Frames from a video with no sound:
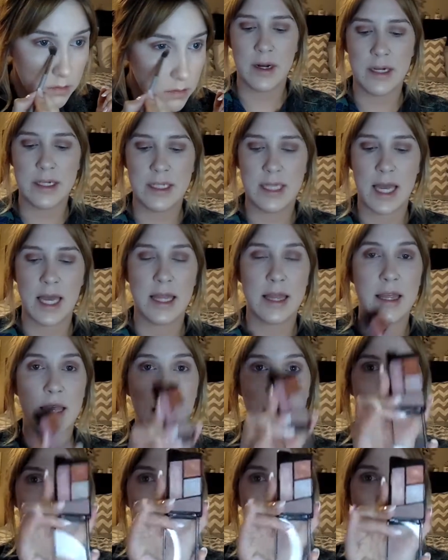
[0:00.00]
I'm going to take
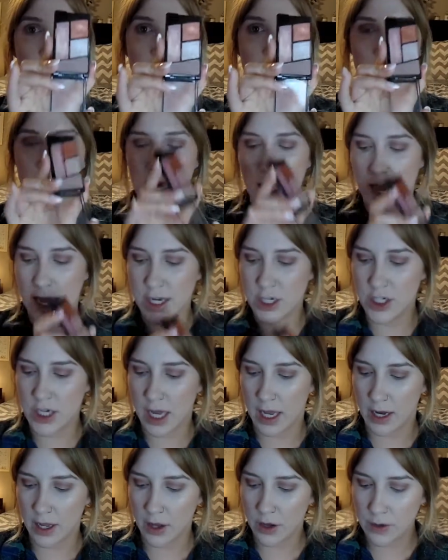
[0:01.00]
the pink
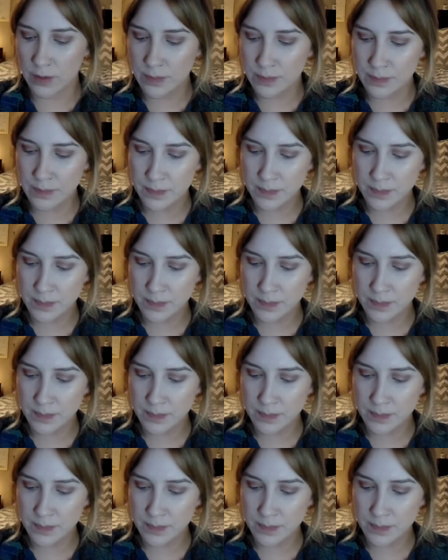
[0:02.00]
eyeshadow